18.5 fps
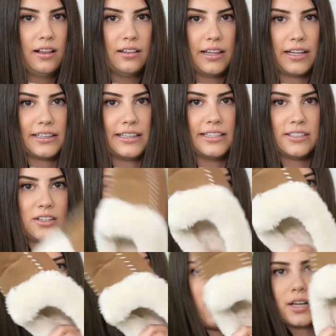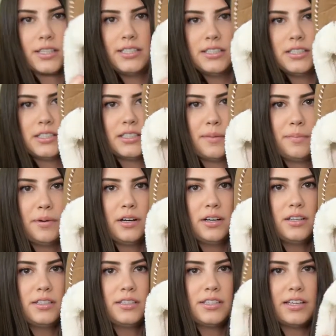like these little moccasin
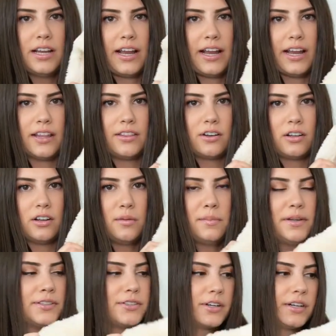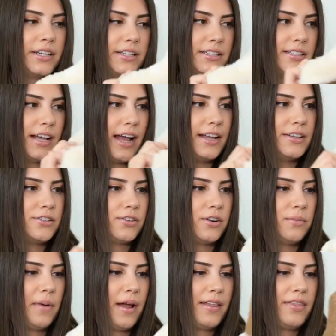slippers and they're a little bit dirty inside, so
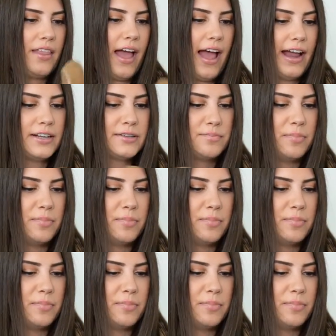don't mind that.